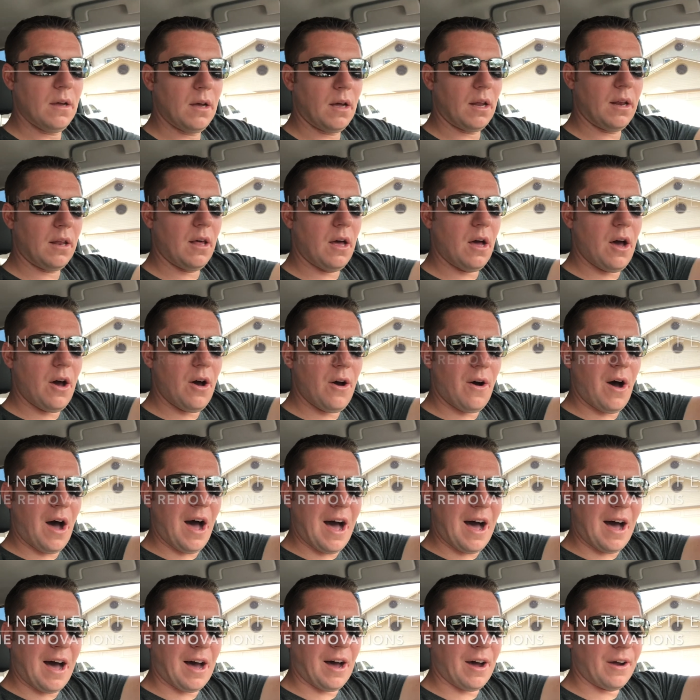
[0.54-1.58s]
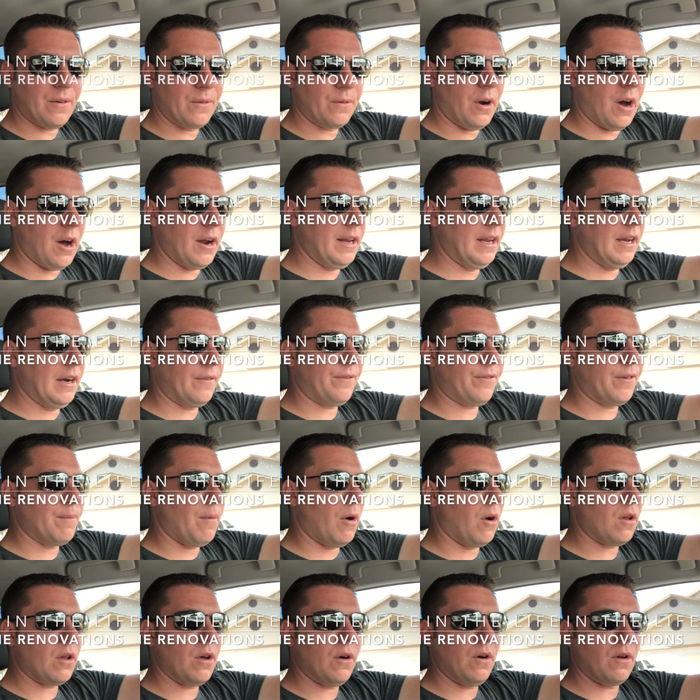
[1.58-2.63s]
Aloha! Ron here
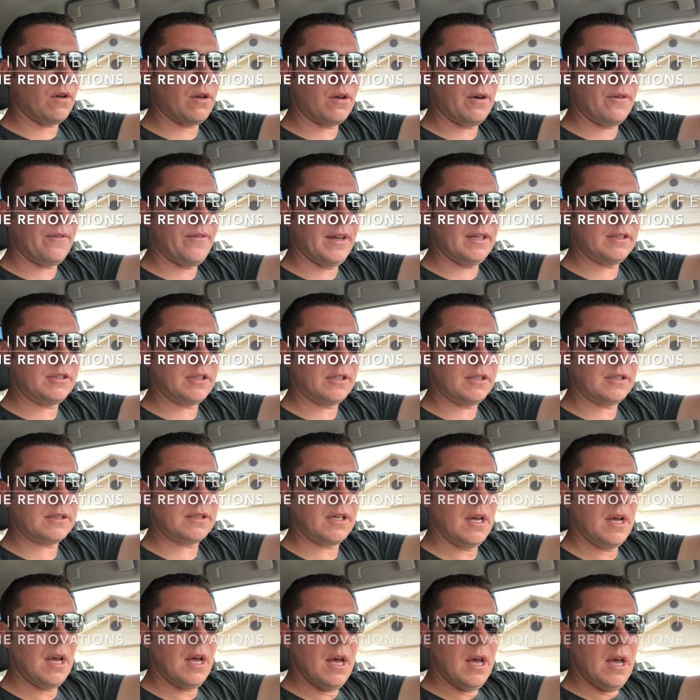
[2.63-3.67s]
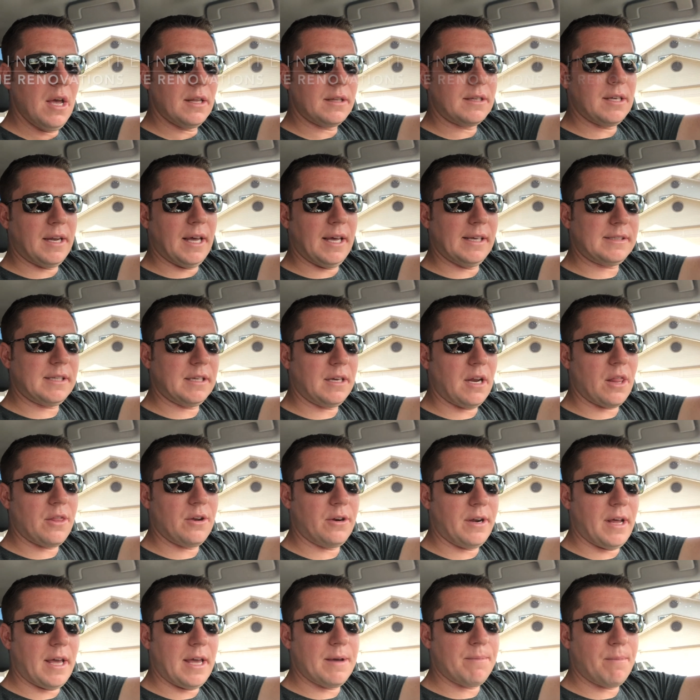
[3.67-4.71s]
from Holo Holo Adventures. Today's
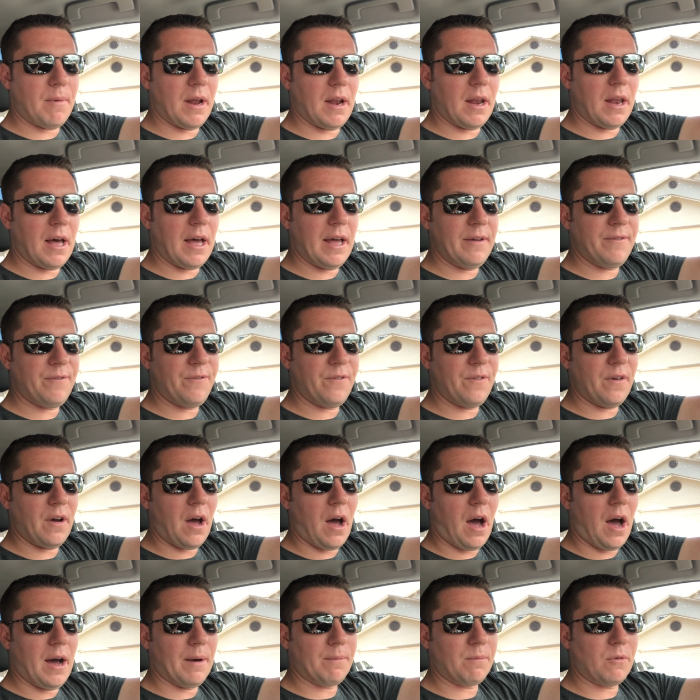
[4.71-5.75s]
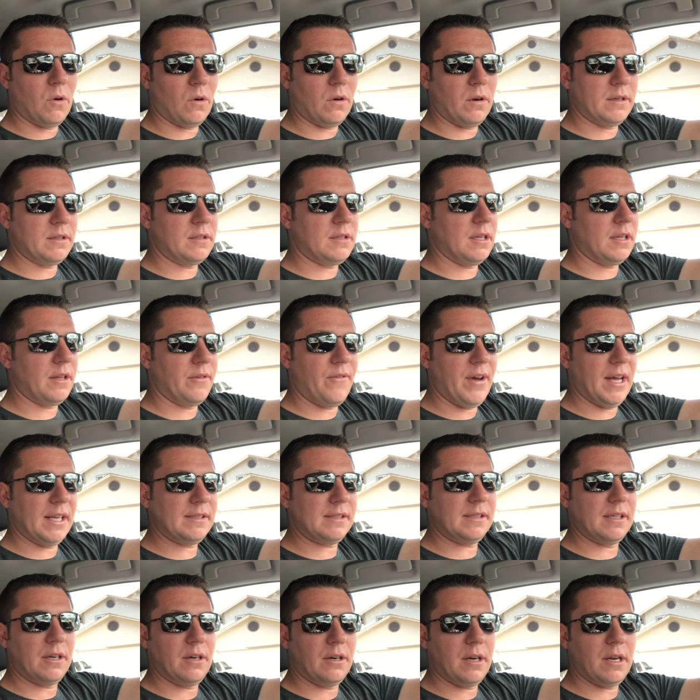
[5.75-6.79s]
another day in my life. I'm going to the vet
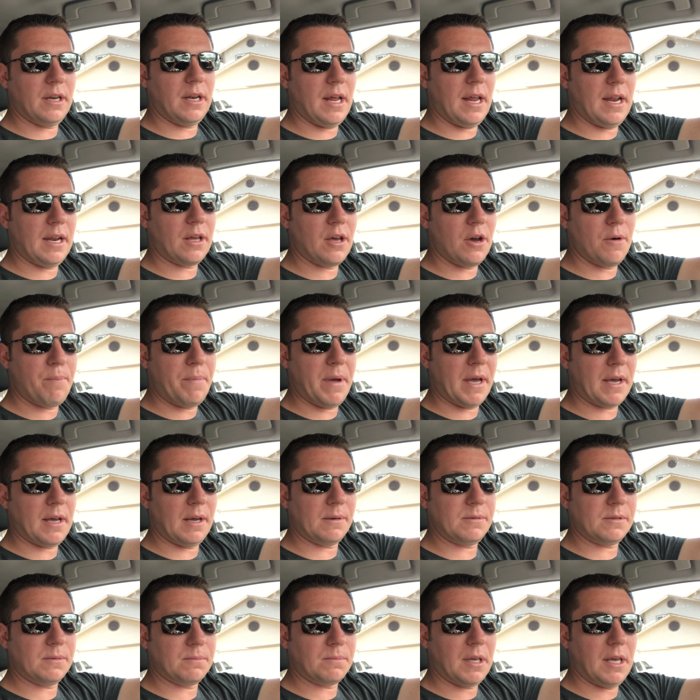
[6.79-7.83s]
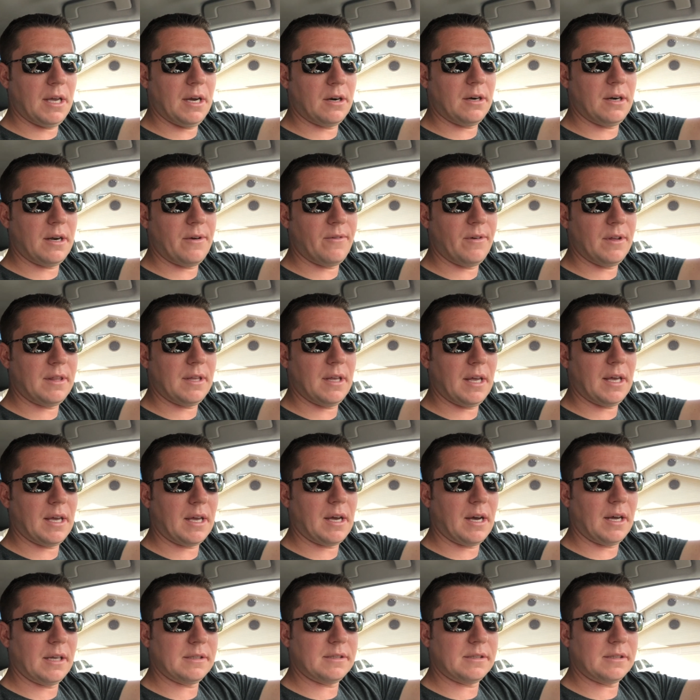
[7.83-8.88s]
center today to go pick up some gear and
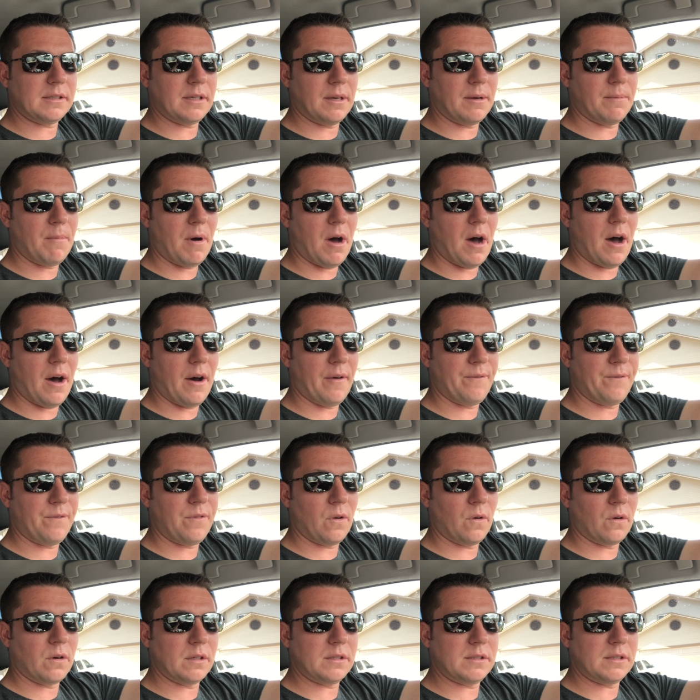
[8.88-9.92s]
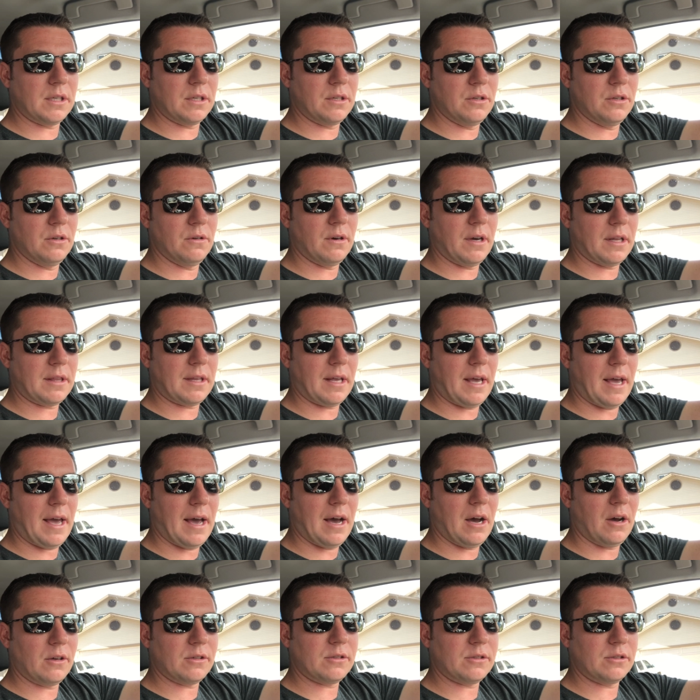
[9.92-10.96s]
everything. Got some uh, floors to do at the
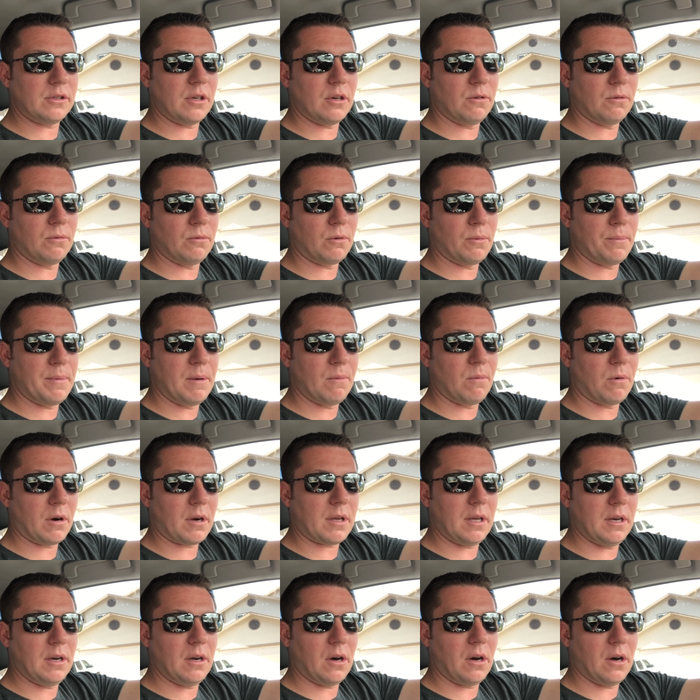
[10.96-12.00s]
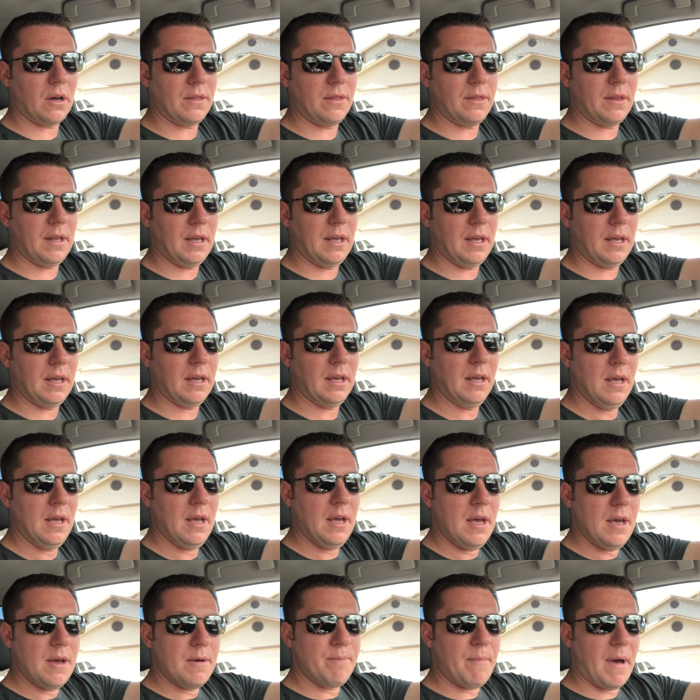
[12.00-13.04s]
house, so we'll be working on the
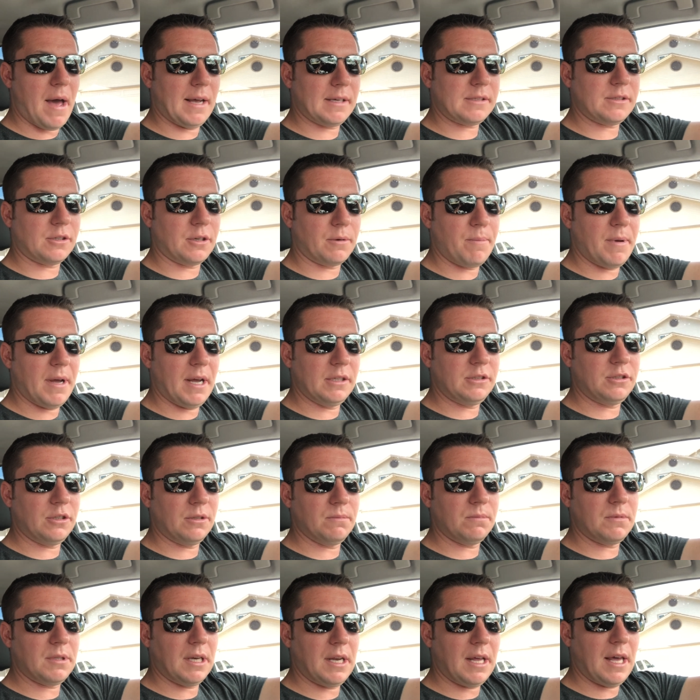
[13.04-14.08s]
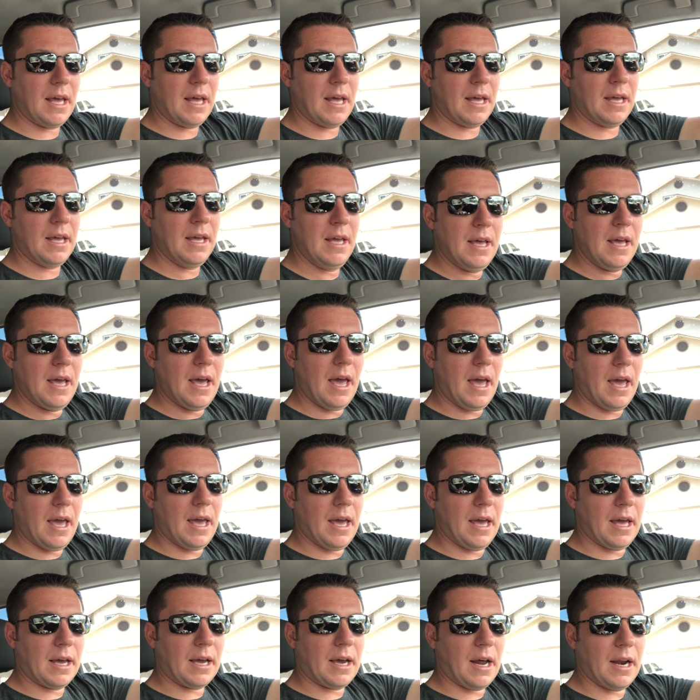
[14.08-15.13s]
master bedroom today. And